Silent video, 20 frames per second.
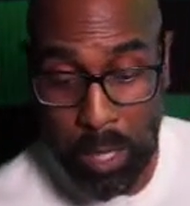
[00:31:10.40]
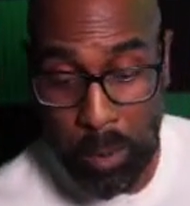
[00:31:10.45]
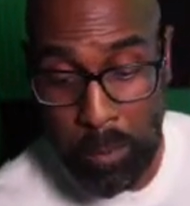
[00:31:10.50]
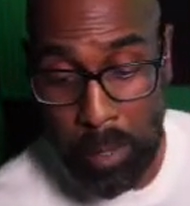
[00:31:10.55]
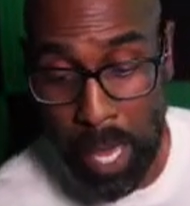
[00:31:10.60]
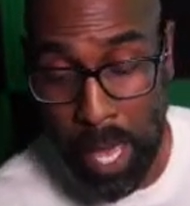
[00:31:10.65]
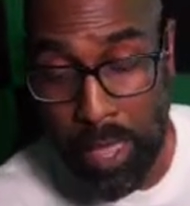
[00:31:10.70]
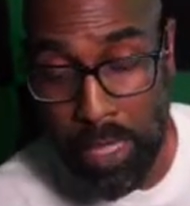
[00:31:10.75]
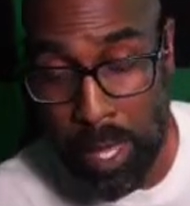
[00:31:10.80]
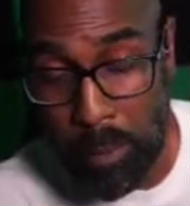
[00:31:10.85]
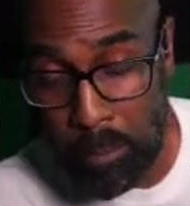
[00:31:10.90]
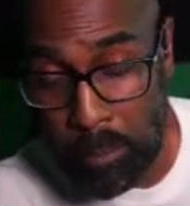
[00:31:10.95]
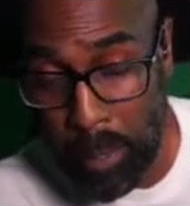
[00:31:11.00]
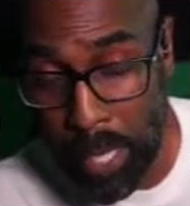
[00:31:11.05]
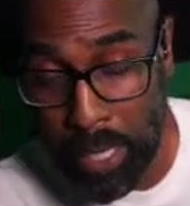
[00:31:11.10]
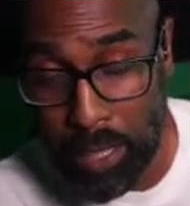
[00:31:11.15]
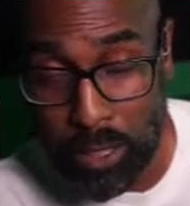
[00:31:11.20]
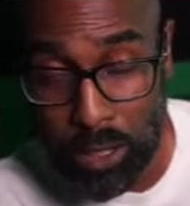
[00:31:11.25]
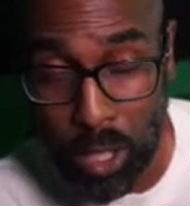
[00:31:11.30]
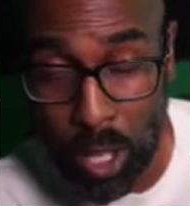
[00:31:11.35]
and then based
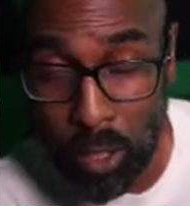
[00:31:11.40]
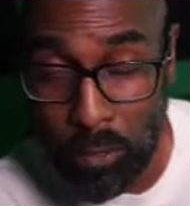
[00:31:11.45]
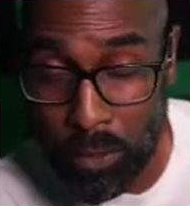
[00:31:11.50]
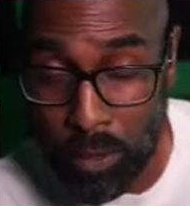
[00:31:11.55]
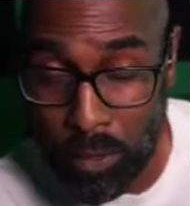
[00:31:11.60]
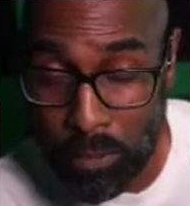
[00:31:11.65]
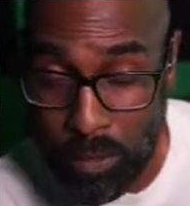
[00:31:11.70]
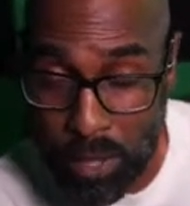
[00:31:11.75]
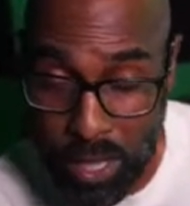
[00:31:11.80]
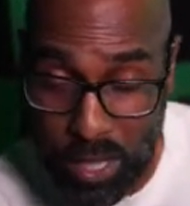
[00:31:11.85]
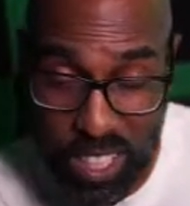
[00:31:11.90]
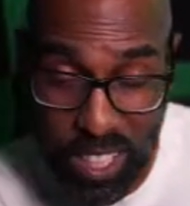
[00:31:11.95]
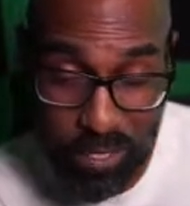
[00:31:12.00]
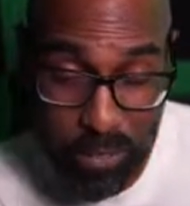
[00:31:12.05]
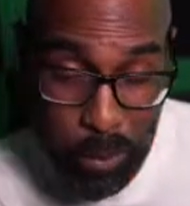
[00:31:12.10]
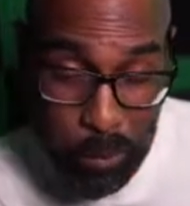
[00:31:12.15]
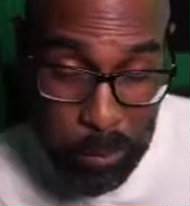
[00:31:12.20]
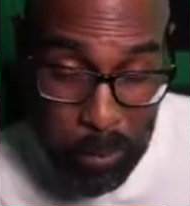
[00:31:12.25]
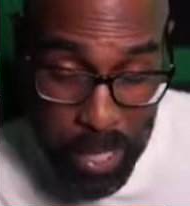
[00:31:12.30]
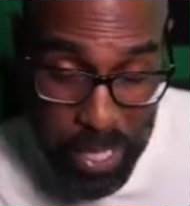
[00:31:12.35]
off of this
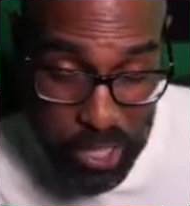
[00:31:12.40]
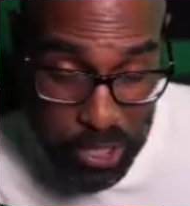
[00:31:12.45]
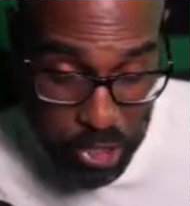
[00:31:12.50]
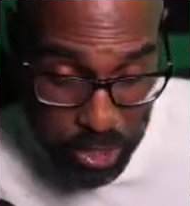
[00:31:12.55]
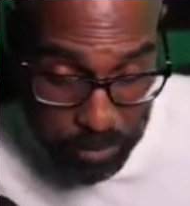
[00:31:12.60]
information,